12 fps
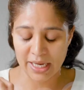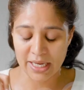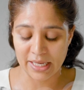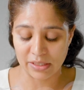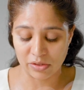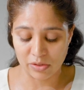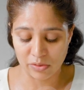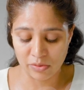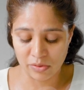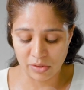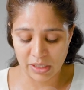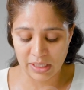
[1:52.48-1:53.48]
can
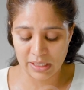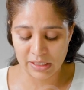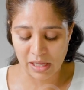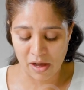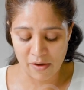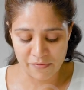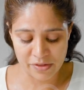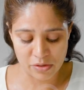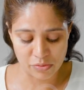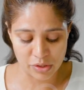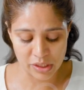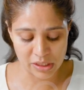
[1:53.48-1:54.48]
do is
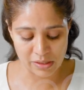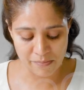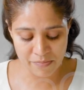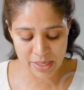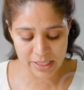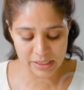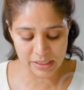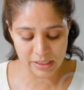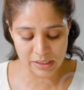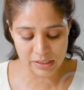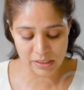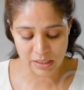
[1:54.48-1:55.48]
afterwards mix
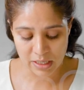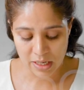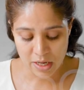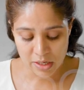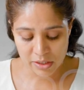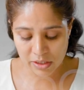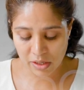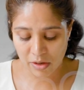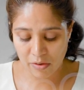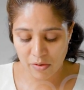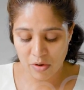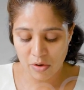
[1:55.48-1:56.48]
it.
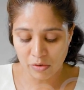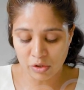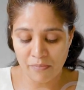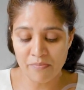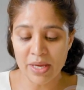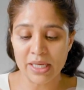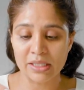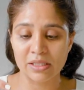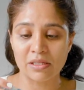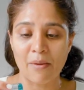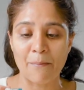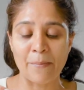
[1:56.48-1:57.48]
So to mix
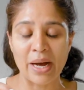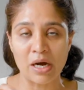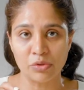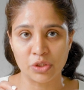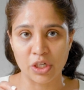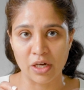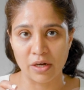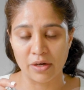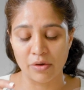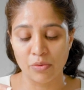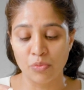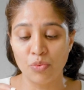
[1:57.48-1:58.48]
the powder
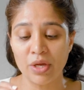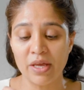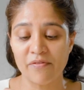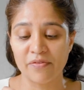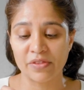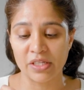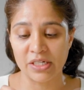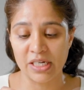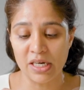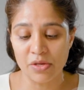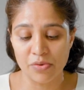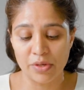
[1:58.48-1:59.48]
with the
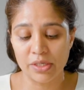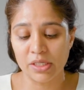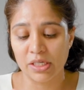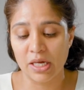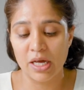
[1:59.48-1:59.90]
diluent,